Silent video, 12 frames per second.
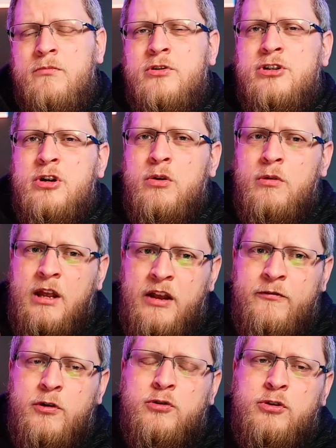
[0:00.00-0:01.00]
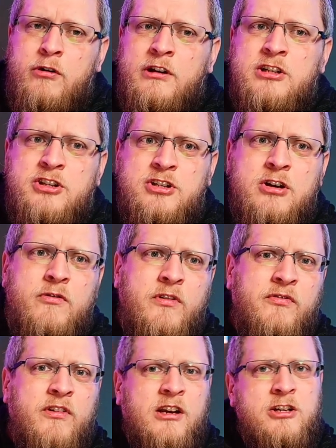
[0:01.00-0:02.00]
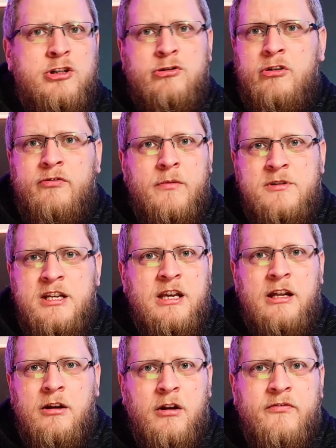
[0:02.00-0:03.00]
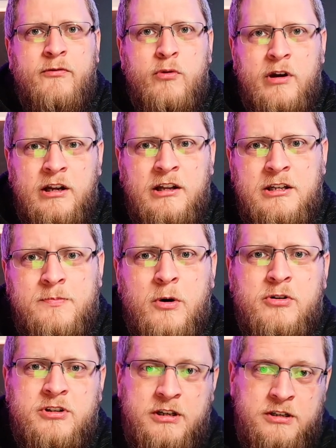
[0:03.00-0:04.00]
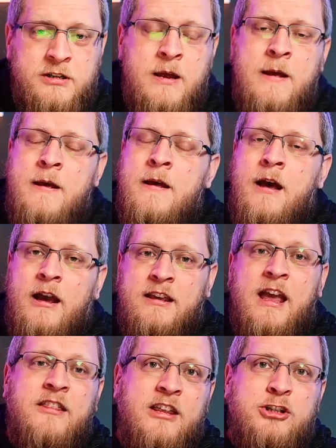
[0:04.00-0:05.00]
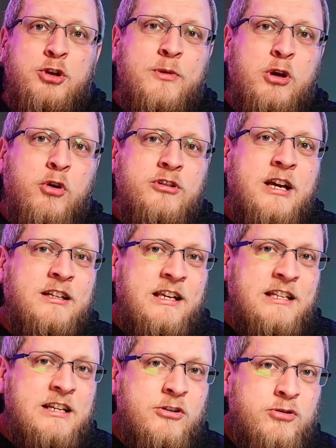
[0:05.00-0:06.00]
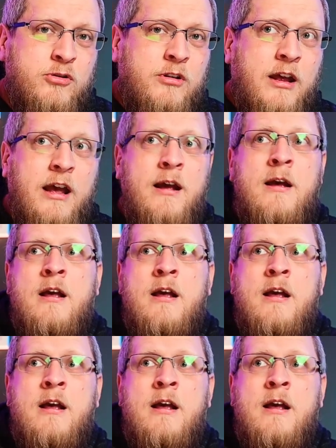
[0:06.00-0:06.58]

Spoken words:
So if you're doing this yourself and you think it's true, if I'm ticking, 14 of these boxes, again, there should be contact details on there.